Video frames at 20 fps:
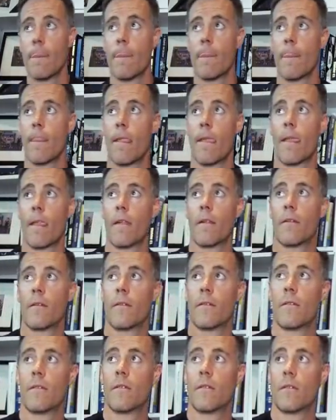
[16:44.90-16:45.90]

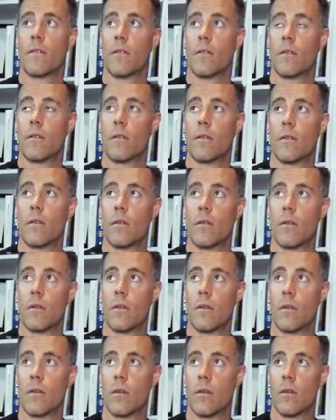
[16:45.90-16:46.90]

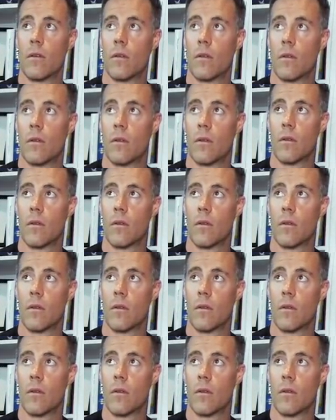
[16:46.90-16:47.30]
The person shown says nothing.